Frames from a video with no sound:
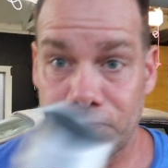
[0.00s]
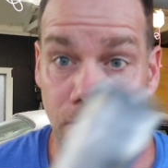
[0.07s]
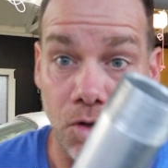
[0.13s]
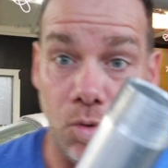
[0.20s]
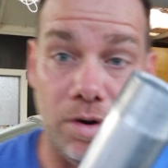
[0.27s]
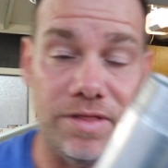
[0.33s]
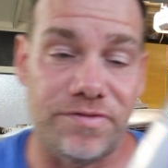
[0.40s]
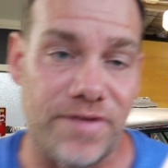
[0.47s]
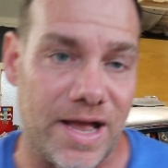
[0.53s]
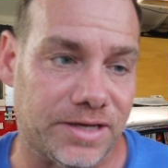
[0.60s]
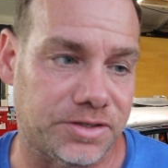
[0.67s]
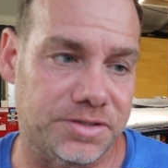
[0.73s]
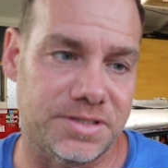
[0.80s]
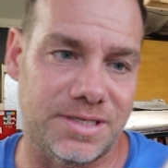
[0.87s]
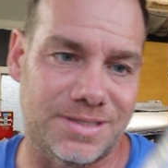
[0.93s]
One of the
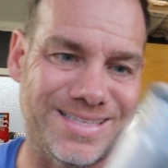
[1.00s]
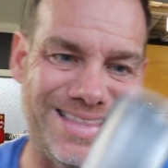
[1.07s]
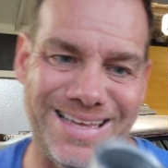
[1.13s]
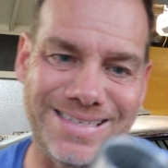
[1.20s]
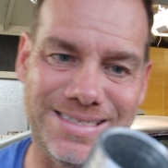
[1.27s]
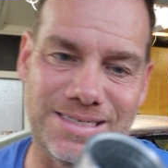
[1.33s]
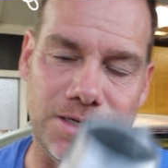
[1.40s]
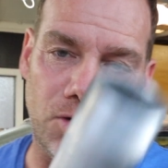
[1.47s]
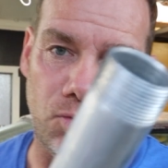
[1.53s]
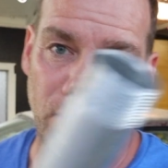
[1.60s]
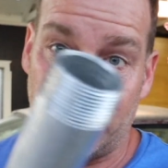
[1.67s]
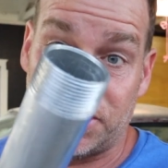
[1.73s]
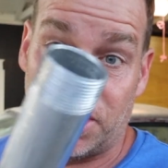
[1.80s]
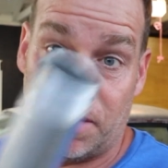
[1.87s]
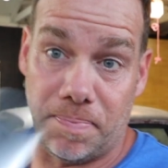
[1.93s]
factors is this
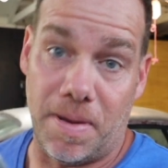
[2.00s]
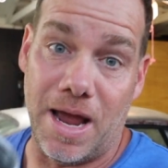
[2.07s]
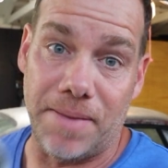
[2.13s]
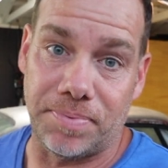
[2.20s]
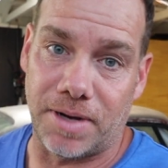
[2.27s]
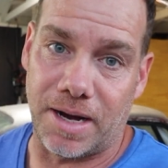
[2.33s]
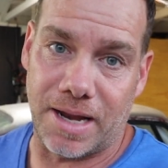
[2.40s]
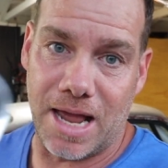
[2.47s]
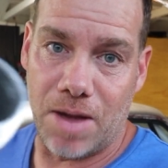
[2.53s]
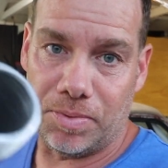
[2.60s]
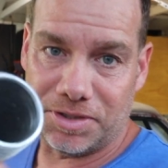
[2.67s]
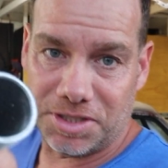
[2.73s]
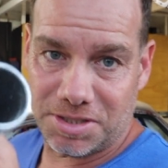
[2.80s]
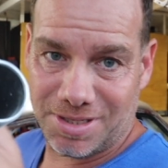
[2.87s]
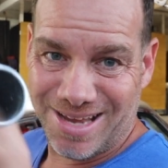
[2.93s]
original pipe that I got,
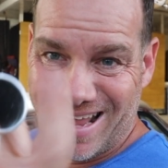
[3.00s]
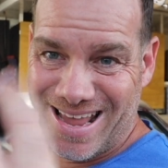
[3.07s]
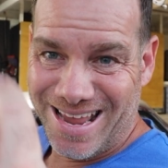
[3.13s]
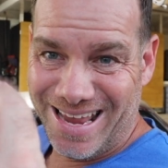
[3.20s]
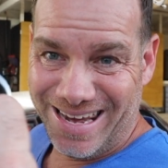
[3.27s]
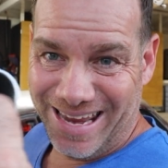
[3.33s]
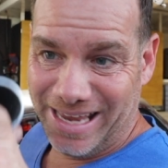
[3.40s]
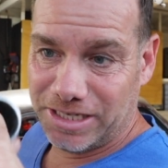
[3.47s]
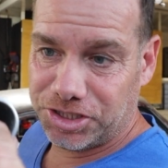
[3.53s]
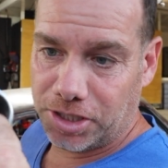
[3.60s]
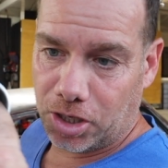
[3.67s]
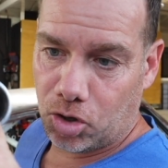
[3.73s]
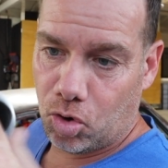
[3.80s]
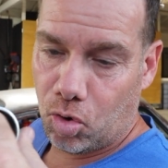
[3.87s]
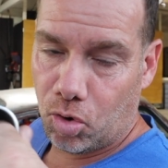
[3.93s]
which is 1.25
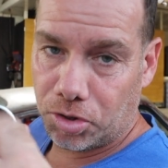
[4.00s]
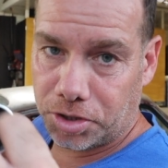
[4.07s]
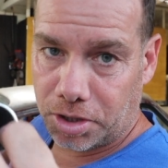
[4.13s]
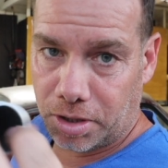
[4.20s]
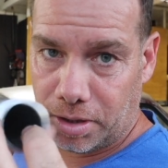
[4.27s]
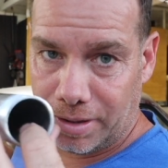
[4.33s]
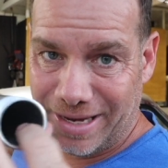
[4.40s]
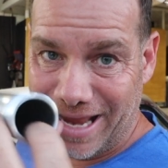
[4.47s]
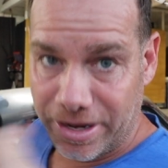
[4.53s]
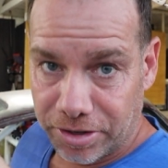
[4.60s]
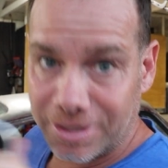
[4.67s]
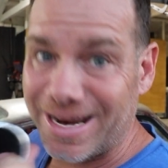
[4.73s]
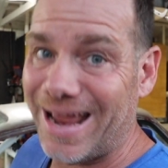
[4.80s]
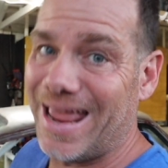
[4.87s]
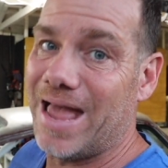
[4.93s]
inches inner
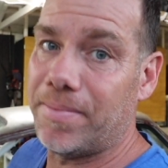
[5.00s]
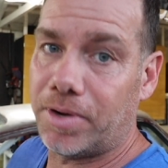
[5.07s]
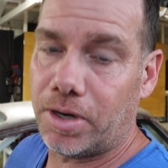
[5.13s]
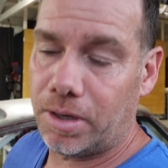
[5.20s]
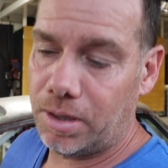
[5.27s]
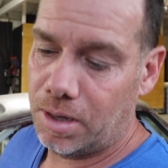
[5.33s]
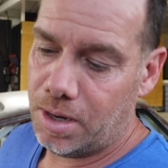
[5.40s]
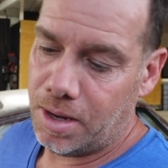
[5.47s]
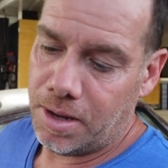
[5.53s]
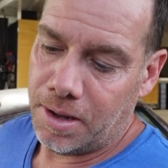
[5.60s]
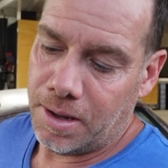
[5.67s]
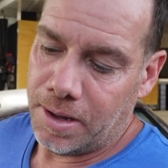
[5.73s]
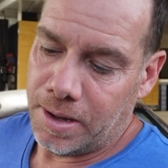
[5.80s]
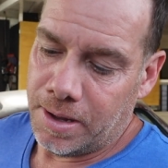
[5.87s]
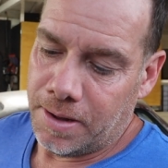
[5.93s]
diameter.
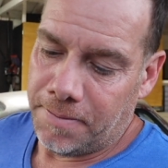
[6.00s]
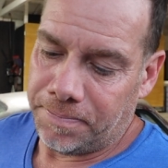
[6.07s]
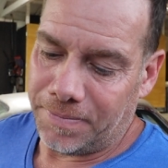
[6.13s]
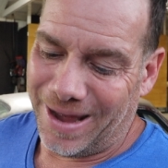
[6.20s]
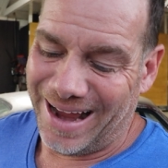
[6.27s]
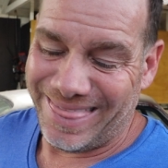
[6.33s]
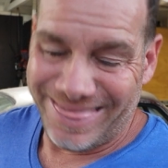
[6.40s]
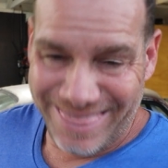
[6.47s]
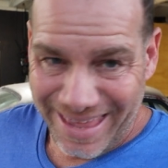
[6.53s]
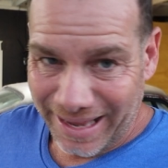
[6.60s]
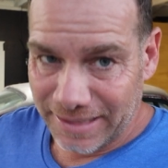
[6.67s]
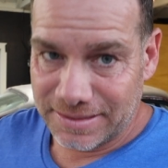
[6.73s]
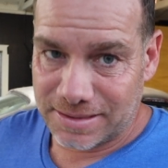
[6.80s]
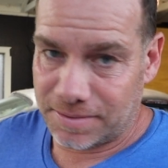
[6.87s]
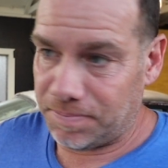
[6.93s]
I think
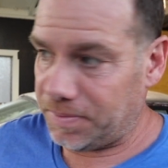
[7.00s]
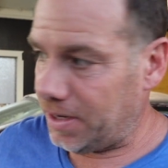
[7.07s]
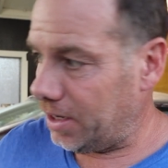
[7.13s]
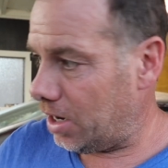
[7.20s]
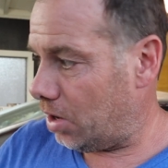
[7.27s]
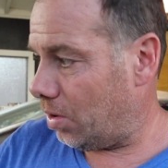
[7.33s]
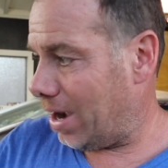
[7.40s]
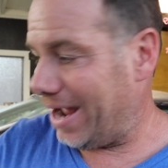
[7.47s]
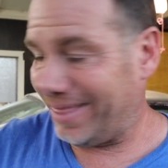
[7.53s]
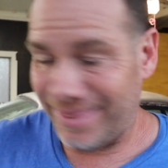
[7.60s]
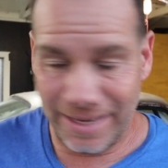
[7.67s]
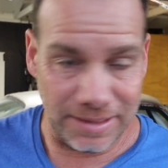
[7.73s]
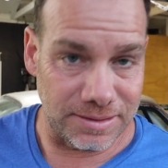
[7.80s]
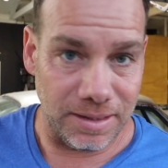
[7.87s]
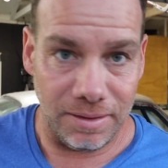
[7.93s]

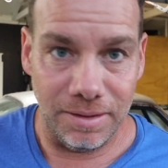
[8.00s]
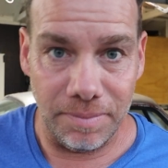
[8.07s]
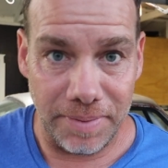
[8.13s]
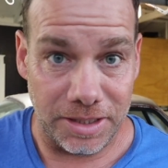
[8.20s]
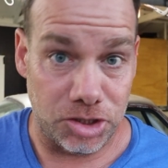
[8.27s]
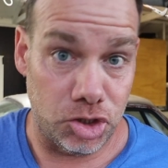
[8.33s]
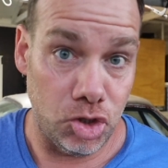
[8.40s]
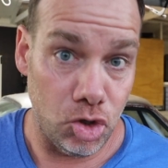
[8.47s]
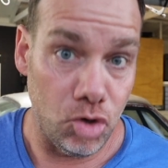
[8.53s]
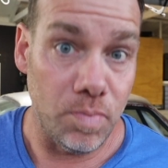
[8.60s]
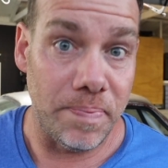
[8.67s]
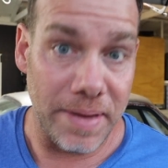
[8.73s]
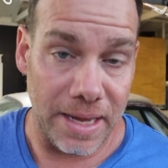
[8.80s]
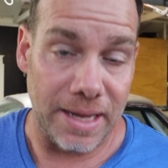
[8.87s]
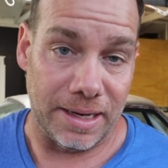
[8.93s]
it's a little bit too
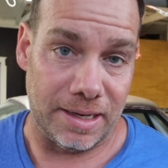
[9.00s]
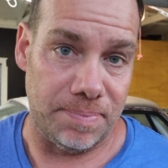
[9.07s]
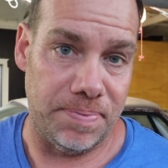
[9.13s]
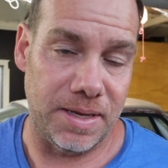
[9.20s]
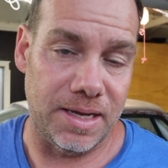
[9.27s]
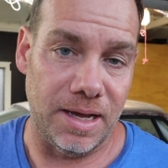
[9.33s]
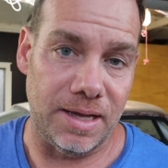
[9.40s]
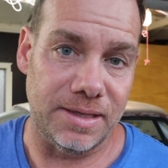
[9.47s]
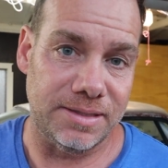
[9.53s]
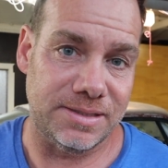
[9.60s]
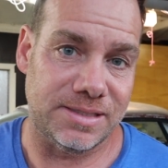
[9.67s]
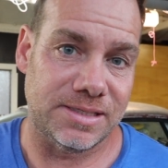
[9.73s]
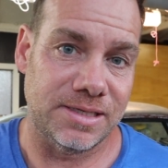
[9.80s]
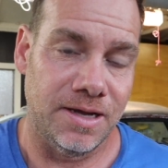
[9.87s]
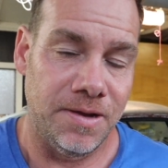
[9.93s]
big
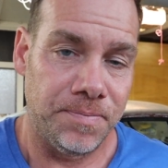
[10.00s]
because